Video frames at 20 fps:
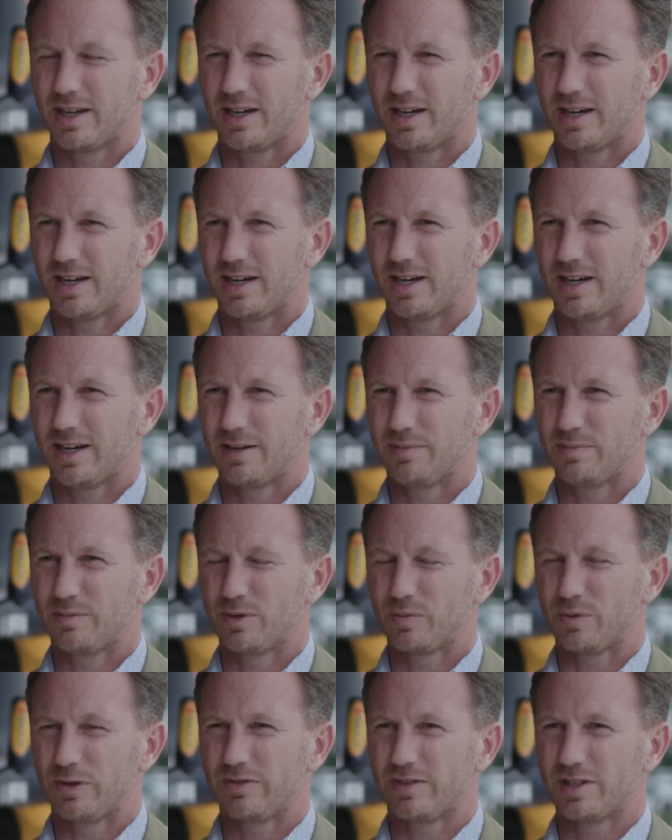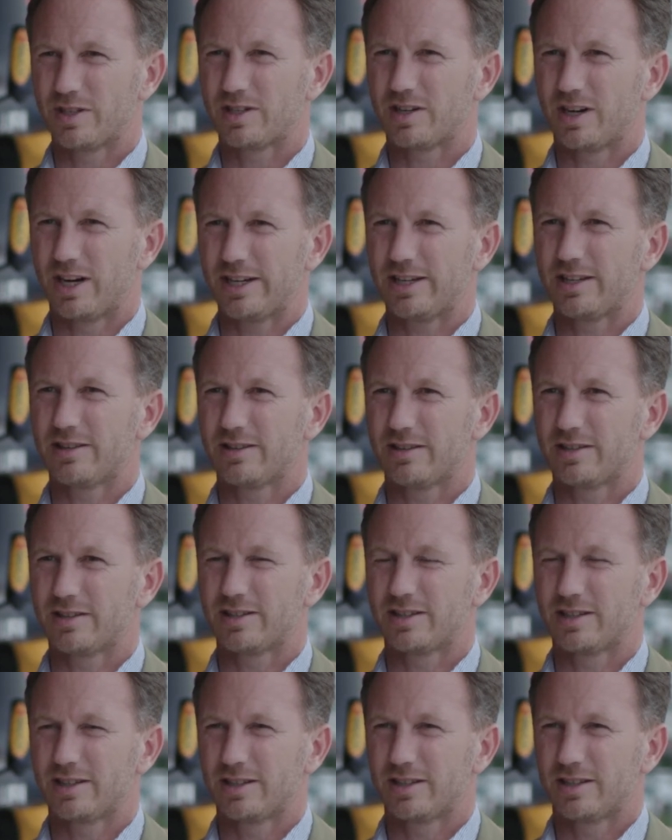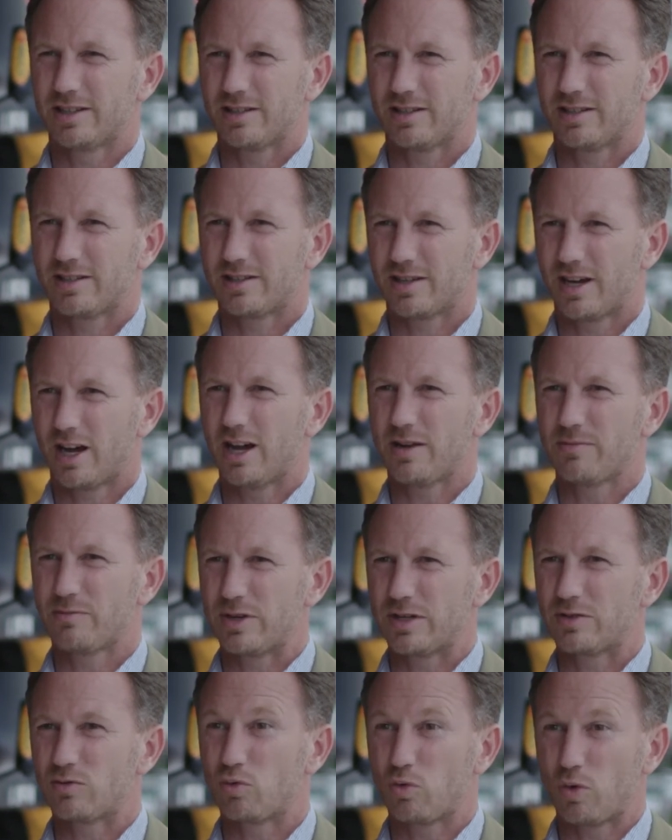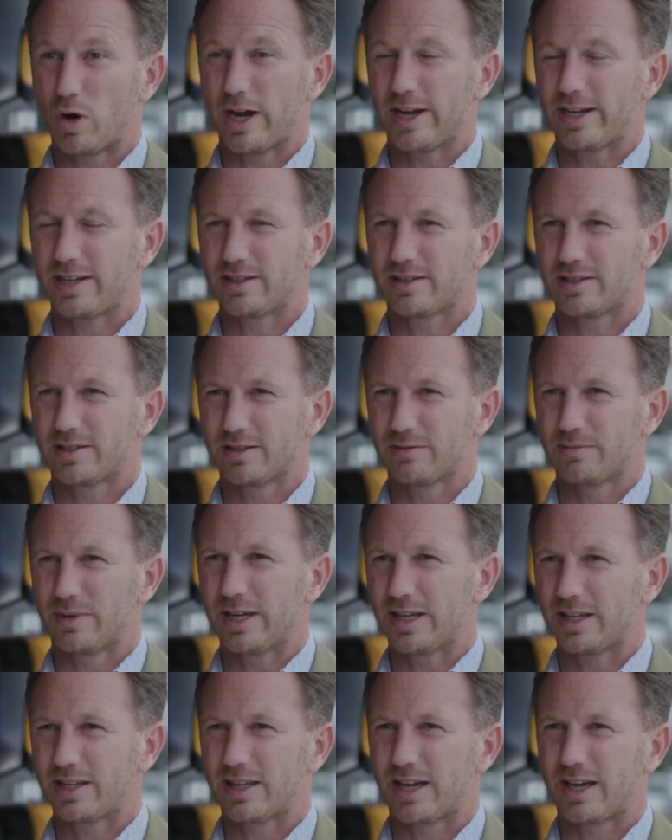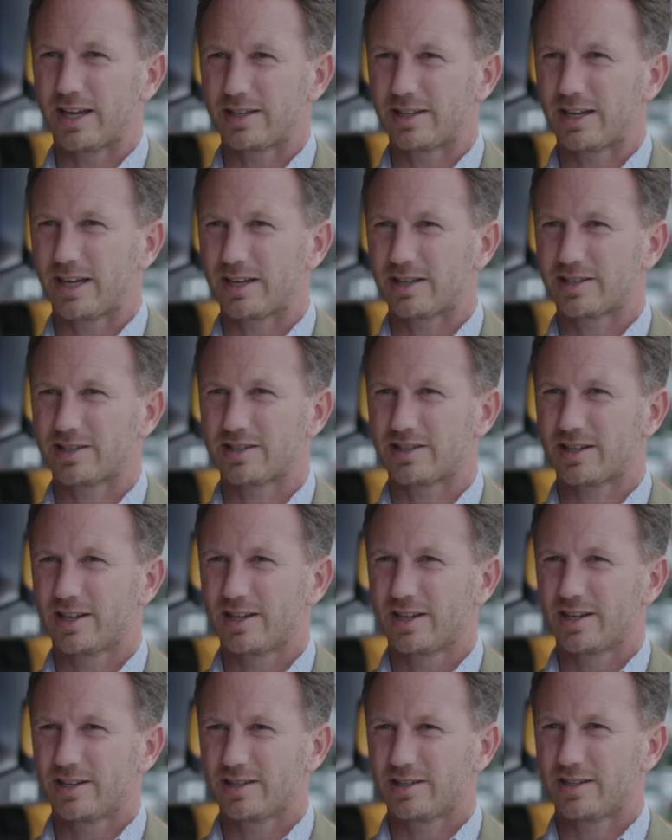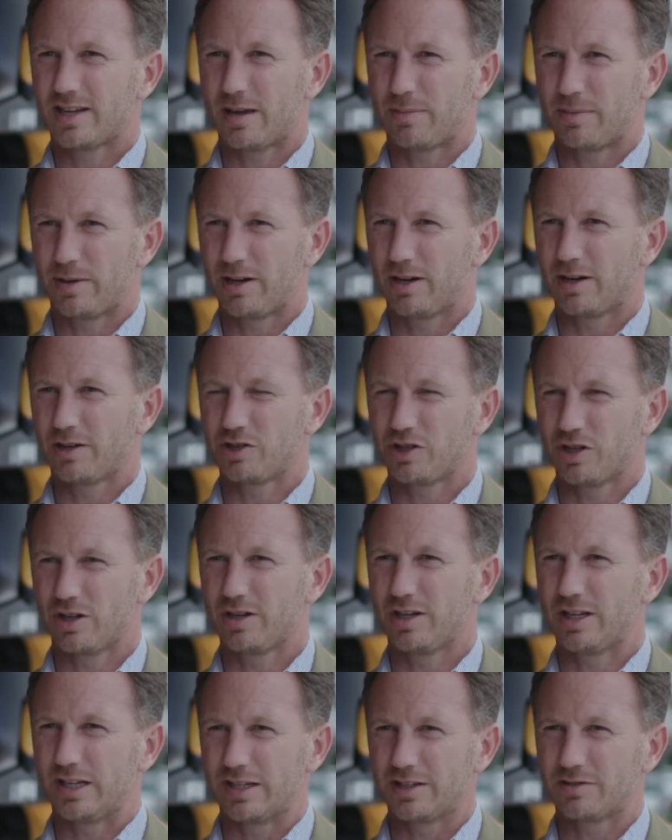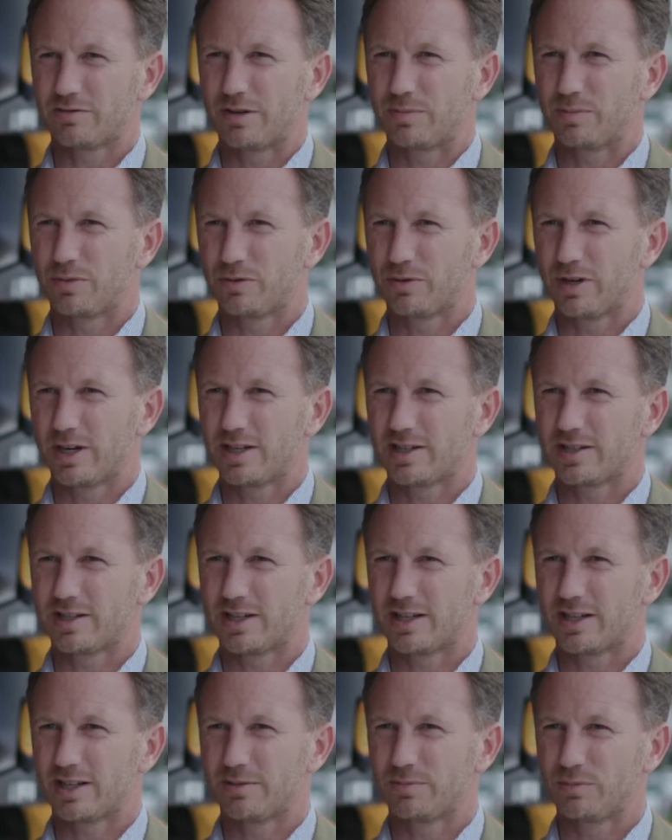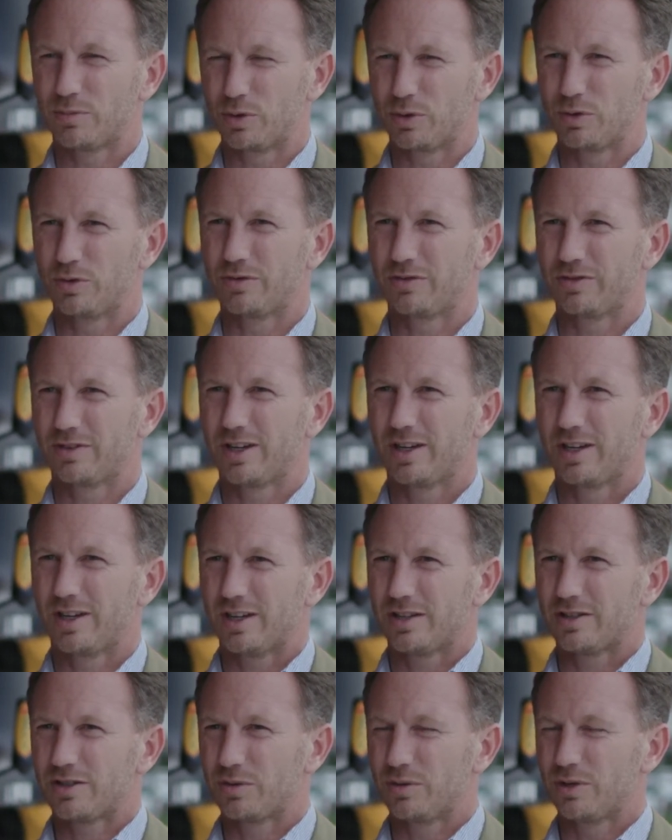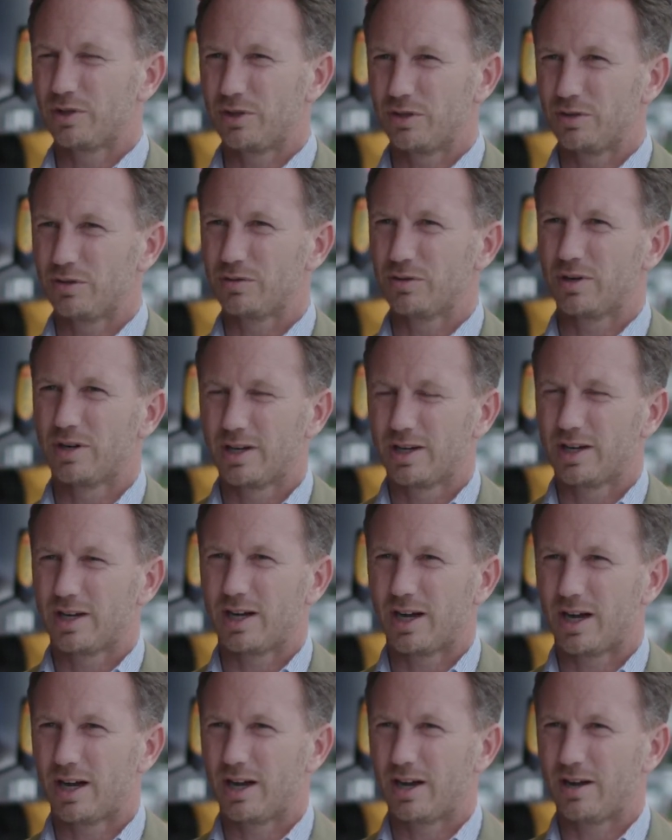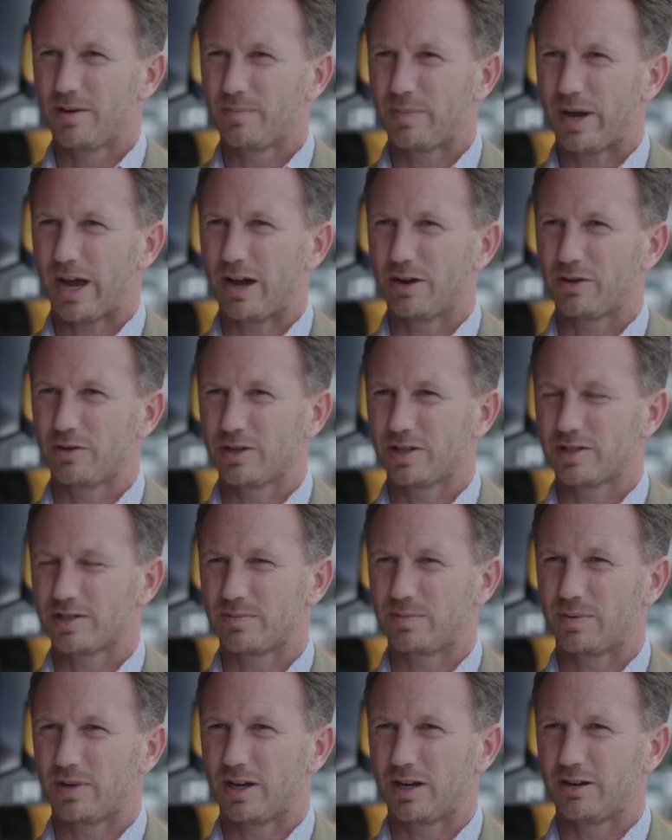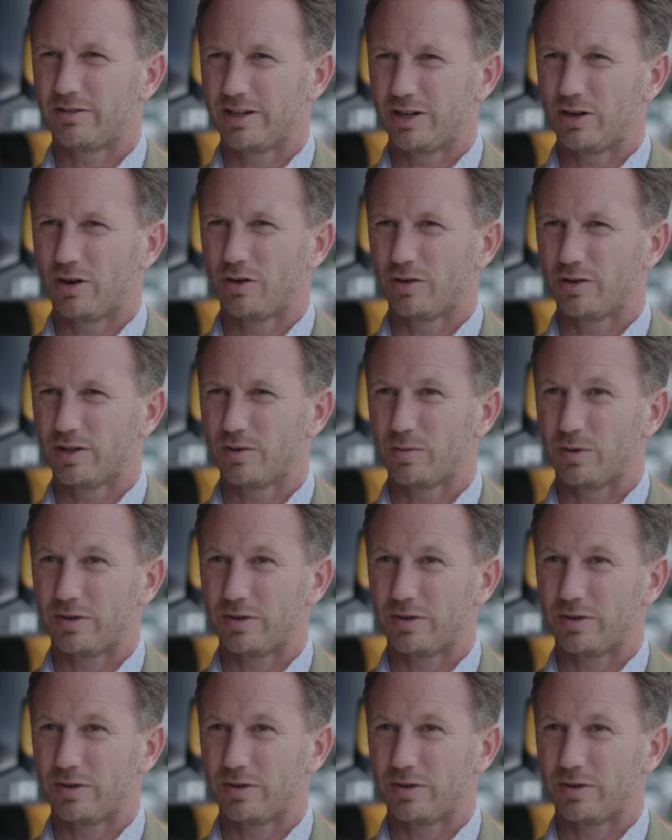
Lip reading: But we've decided that the time is right to make that next step in our journey as Red Bull Racing and move to a new power unit supplier in Honda.